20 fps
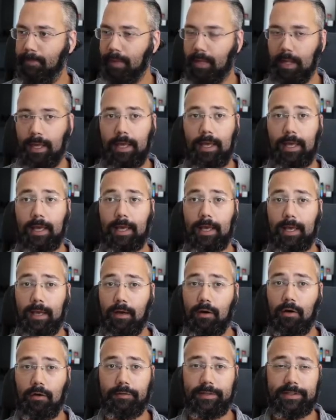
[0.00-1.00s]

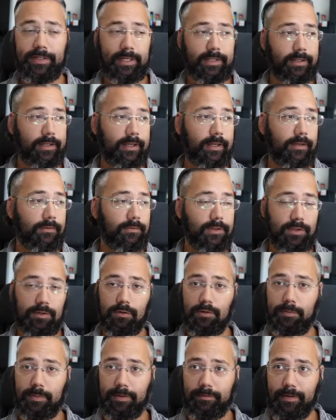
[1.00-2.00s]
COVID-19
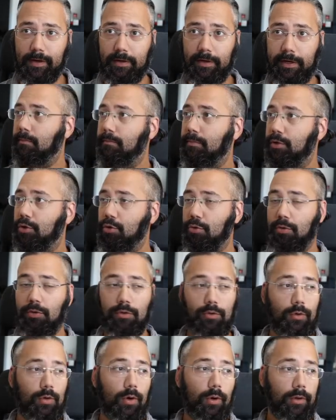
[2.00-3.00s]
results may vary. Be sure
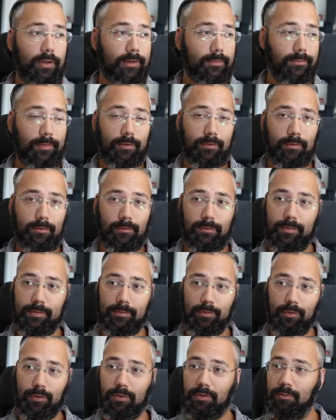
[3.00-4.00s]
to call them
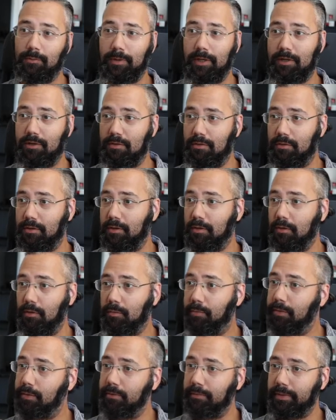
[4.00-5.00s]
before to make sure they're
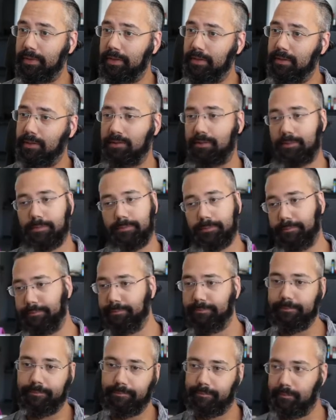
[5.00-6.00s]
open, because
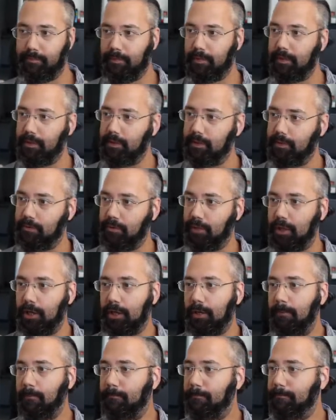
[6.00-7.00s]
it's
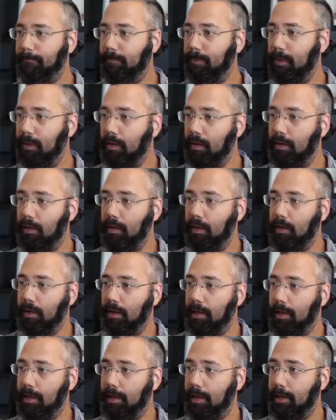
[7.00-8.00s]
freaky.
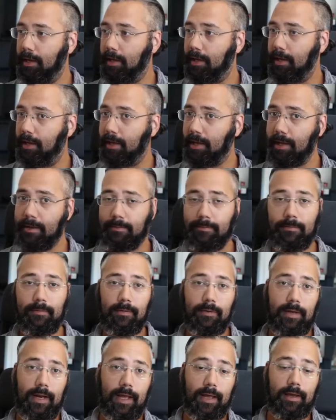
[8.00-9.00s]
Yeah,
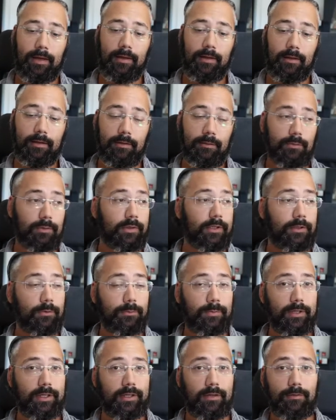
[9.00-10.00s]
it will help
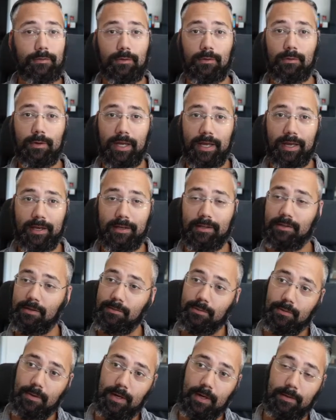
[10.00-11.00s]
me if you like and
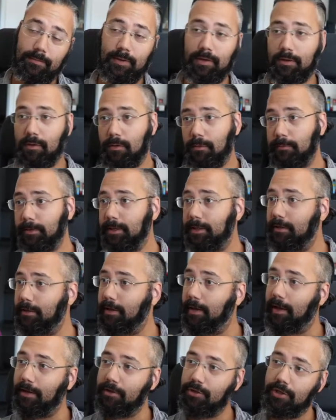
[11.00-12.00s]
subscribe and comment
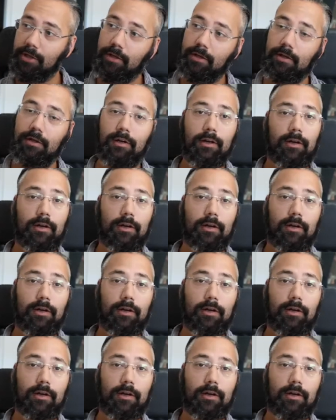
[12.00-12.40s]
and share.